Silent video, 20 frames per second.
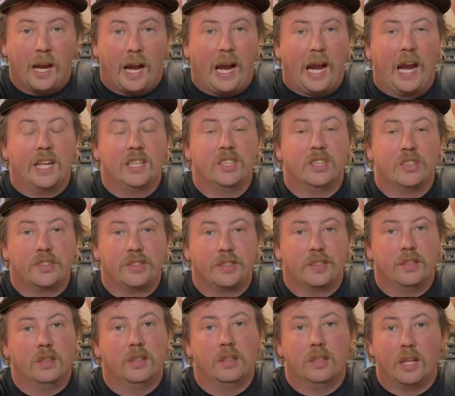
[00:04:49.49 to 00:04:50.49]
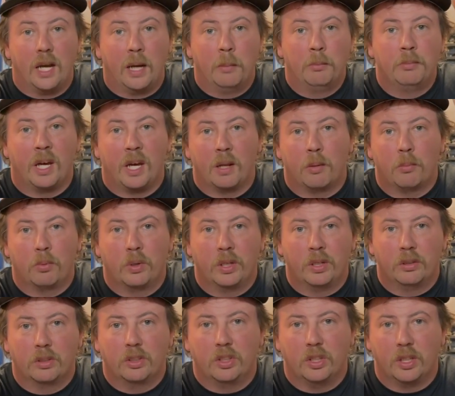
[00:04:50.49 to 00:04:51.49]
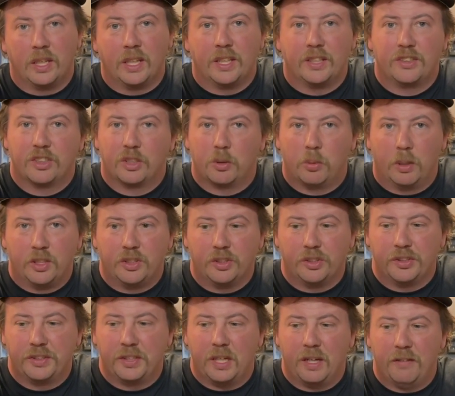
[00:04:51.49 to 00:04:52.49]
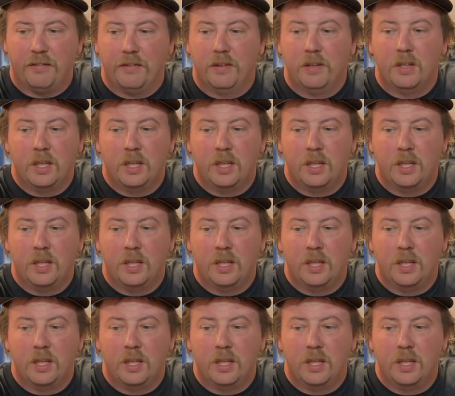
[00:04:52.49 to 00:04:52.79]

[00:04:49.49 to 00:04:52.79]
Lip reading: I'm not real good at sequential stuff,